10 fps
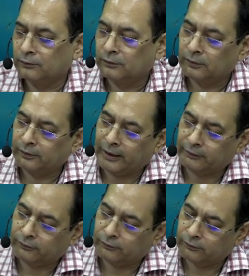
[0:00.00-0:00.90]

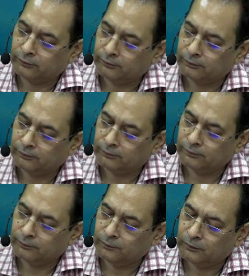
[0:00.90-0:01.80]
taxes.
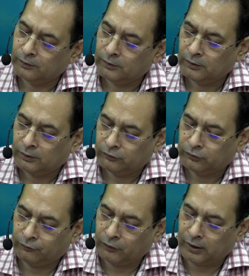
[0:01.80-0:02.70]
So if
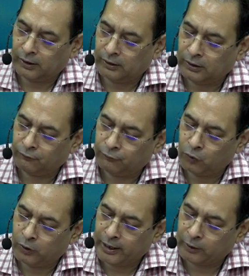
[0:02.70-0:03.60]
you are earning 4
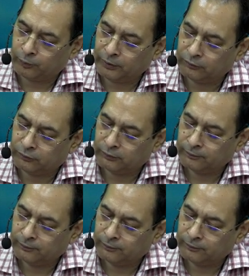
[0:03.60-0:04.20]
lakh rupees,